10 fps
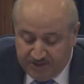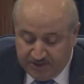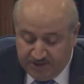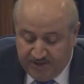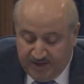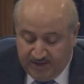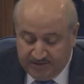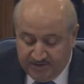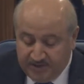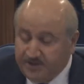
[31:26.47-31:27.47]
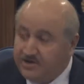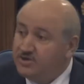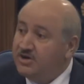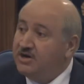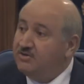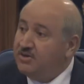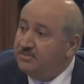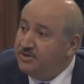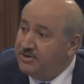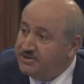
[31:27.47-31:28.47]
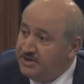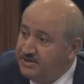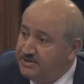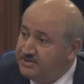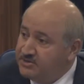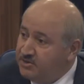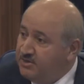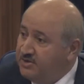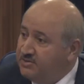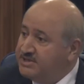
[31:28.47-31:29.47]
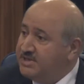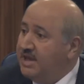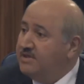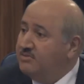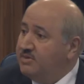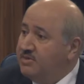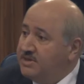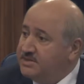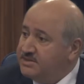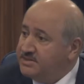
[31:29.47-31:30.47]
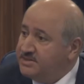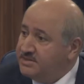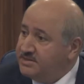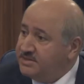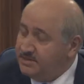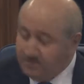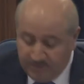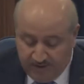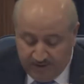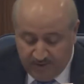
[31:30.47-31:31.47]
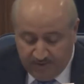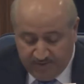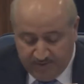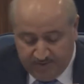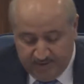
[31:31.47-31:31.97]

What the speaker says: regional and international collaboration. So where we stand with this, within our